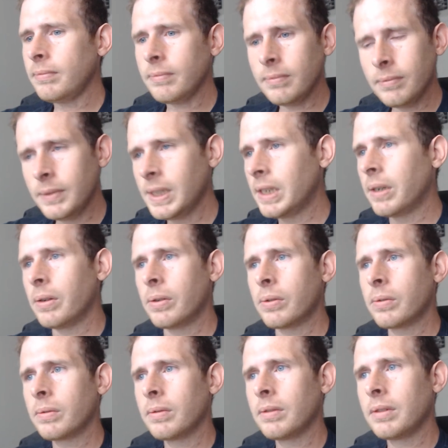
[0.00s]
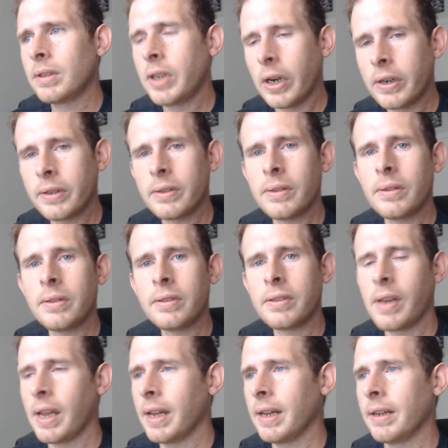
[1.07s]
you know, curtains
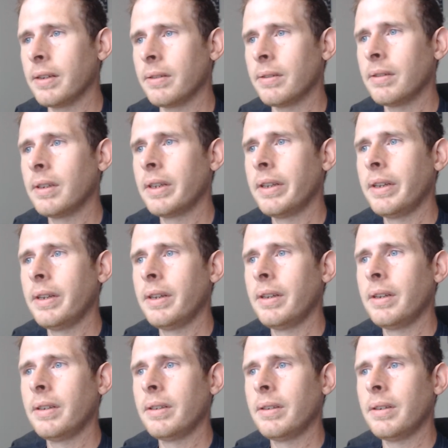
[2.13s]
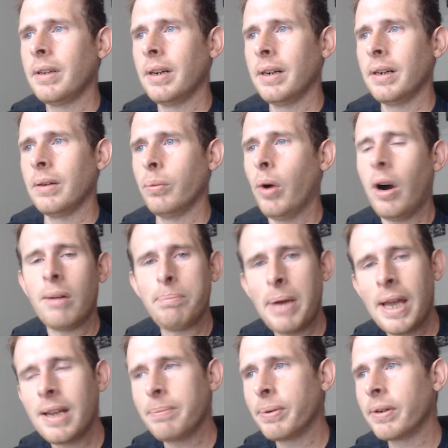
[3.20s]
and uh,
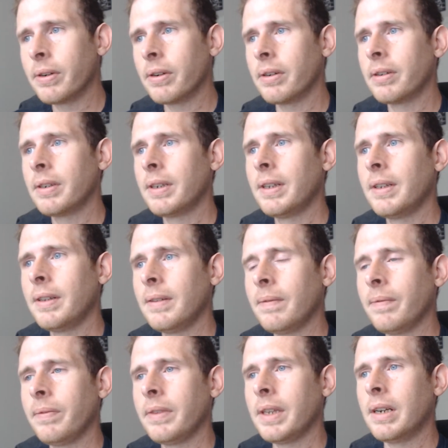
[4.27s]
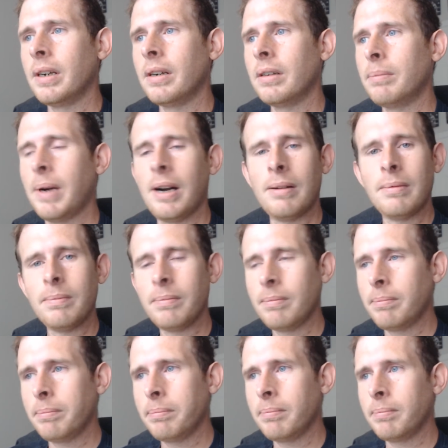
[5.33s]
wallpaper, you know, about
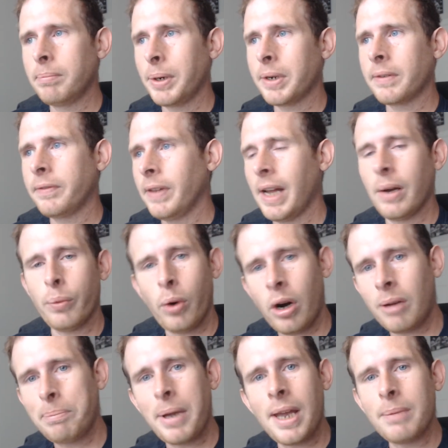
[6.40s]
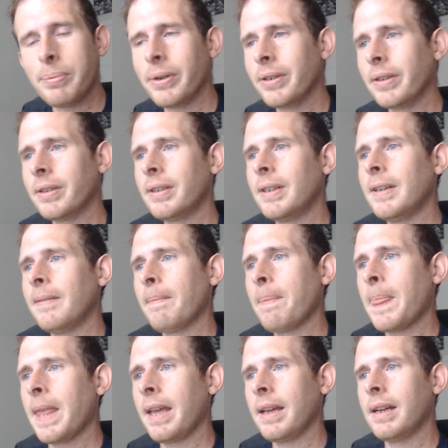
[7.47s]
butterfly wallpaper.
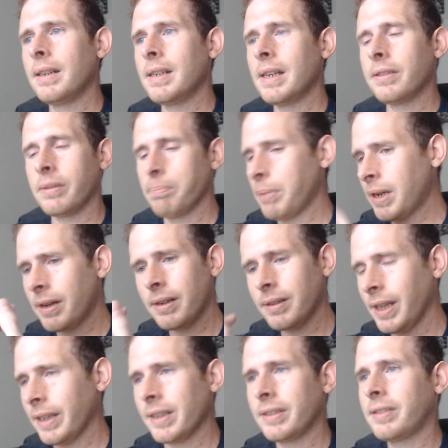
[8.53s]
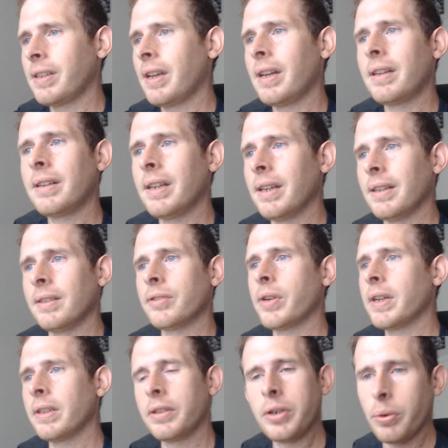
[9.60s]
And he has a beard, like I said, and
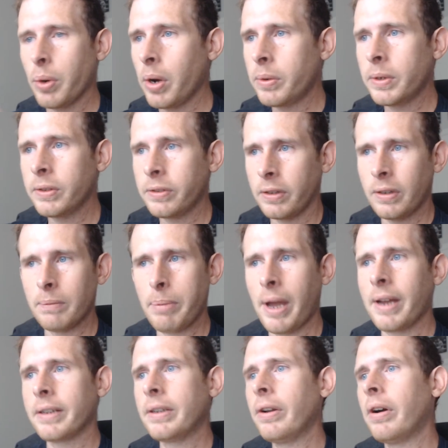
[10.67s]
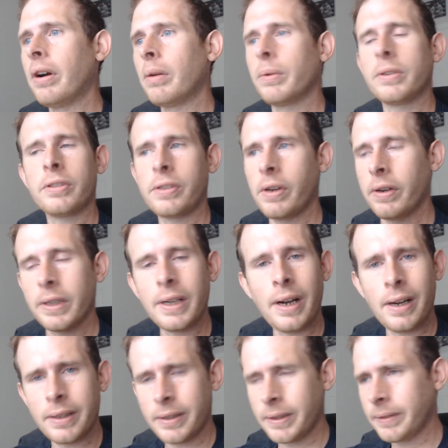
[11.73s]
drinking Coronas in the backyard with Sarah
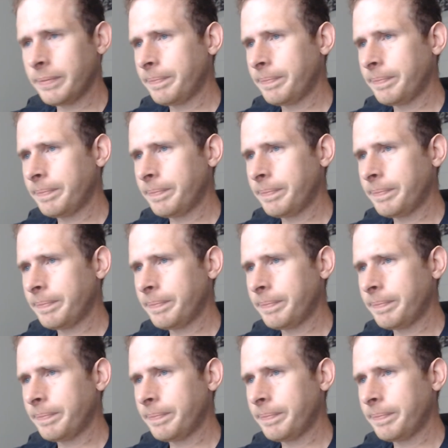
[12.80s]
Connor.